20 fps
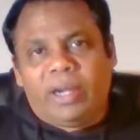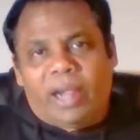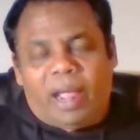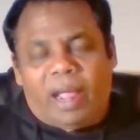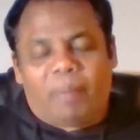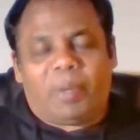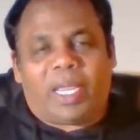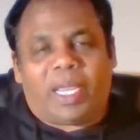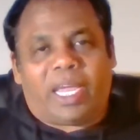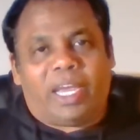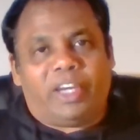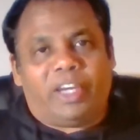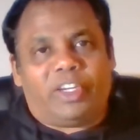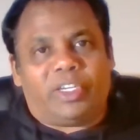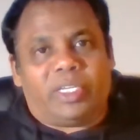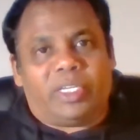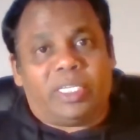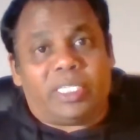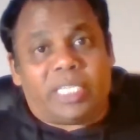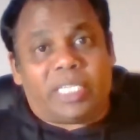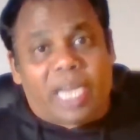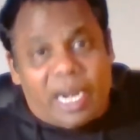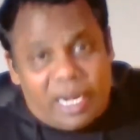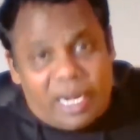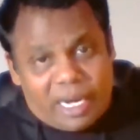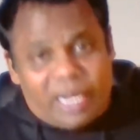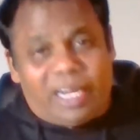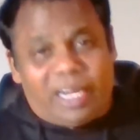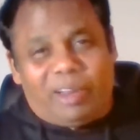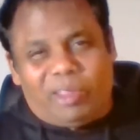applications, and
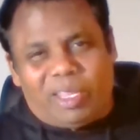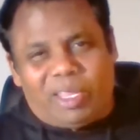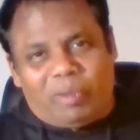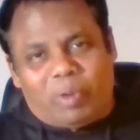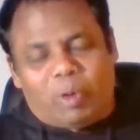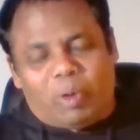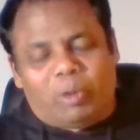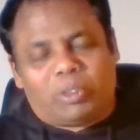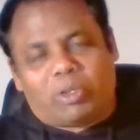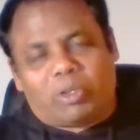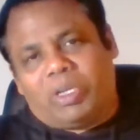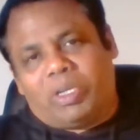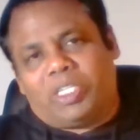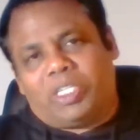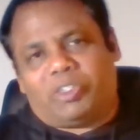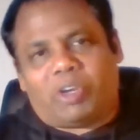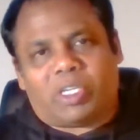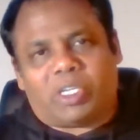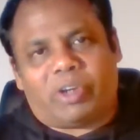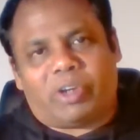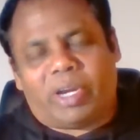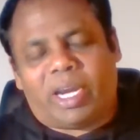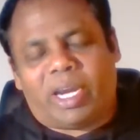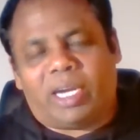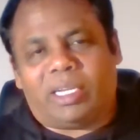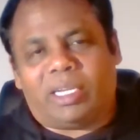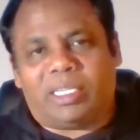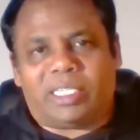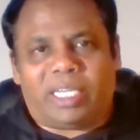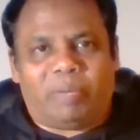they were also restructuring
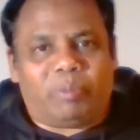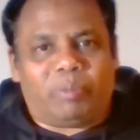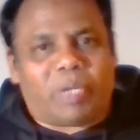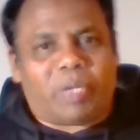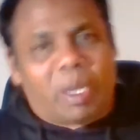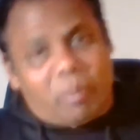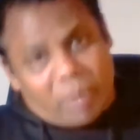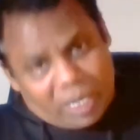at the same time.